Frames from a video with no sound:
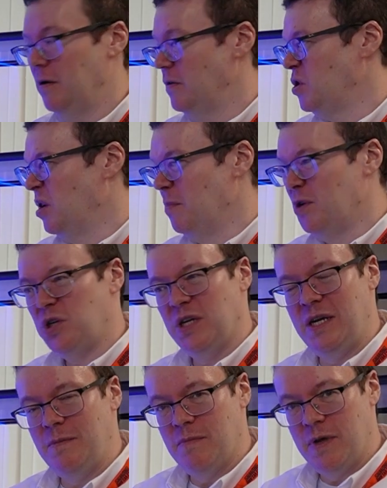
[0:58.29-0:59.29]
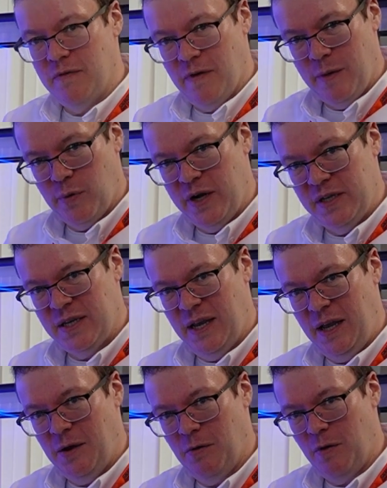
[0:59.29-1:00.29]
should a machine be vibrating
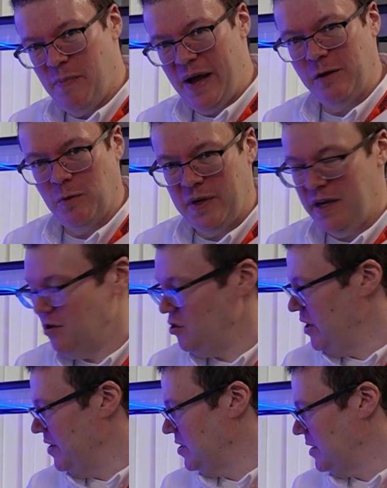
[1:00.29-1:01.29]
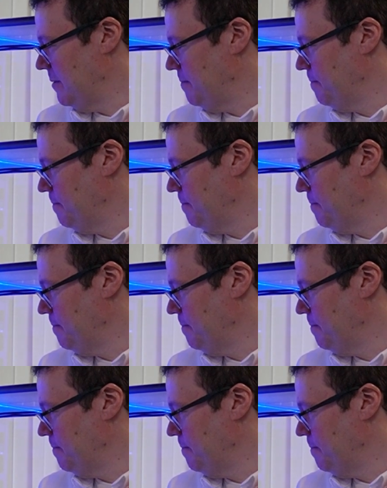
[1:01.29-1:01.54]
or a panel be in transit.